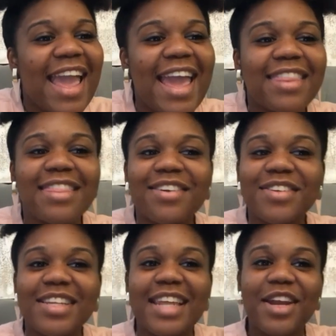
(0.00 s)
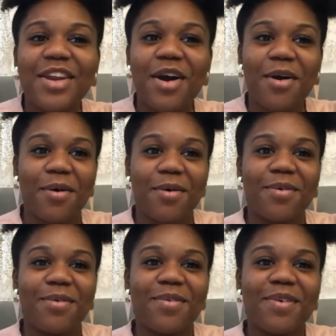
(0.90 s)
and little did they
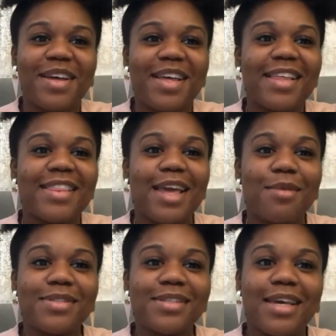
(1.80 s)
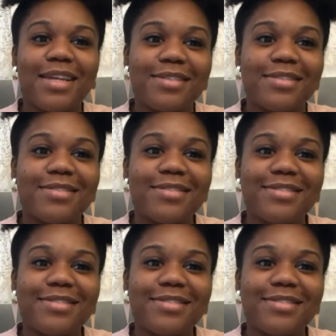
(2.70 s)
know they was getting